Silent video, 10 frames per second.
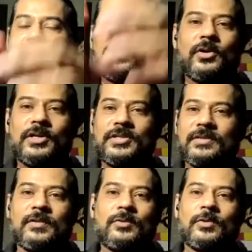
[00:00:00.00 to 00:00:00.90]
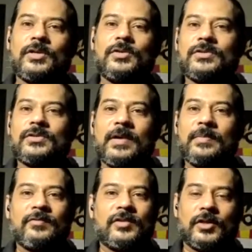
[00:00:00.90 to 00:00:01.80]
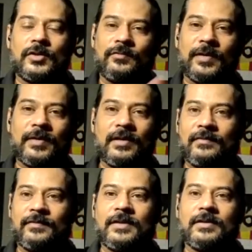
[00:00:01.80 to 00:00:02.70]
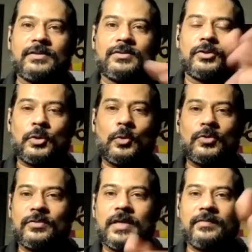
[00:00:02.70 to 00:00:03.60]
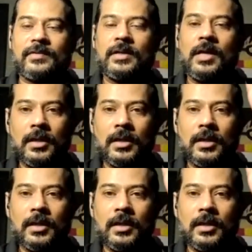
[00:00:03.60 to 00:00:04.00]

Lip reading: You're not someone who can use a weapon with your fingers or toes or whatever.